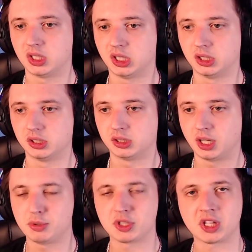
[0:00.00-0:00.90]

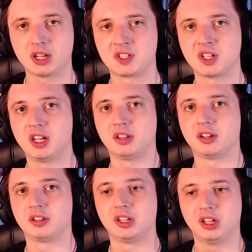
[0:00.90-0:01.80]
I'm just kind of saying
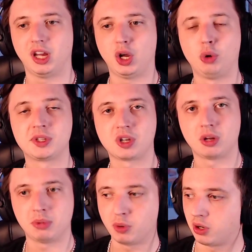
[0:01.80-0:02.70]
that I hope it's going to
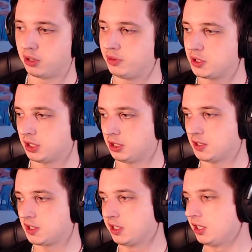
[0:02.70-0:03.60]
be more in the future
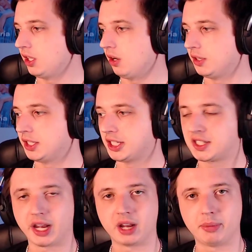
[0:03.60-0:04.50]
because, you know, that is
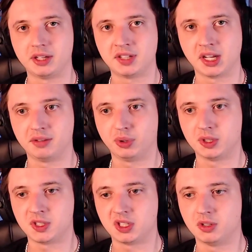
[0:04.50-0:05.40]
kind of my intent for
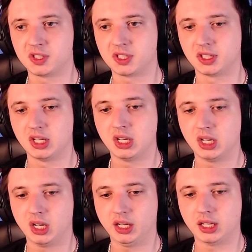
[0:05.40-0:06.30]
this series, that
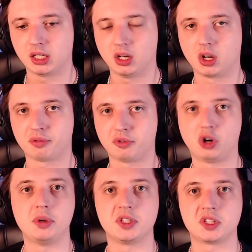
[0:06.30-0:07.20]
I get a lot of
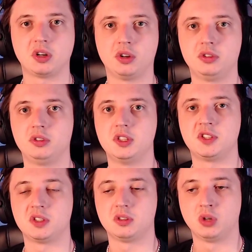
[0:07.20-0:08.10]
orbits on
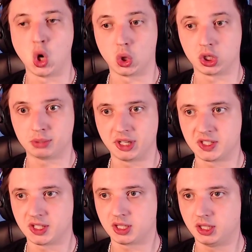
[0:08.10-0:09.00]
this hooked,
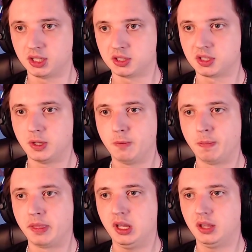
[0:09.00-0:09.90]
basically, and
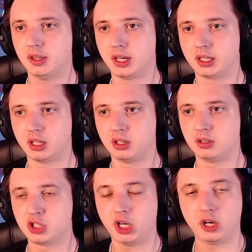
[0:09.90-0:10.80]
that I can
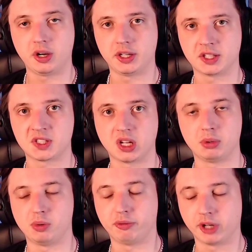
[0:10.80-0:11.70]
share that
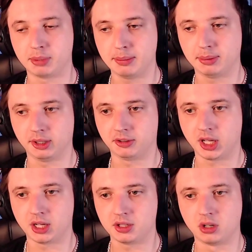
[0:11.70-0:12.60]
excitement with other people and
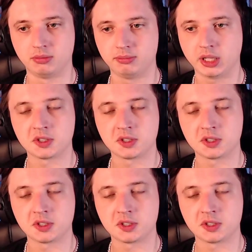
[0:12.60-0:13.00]
kind of, you know, make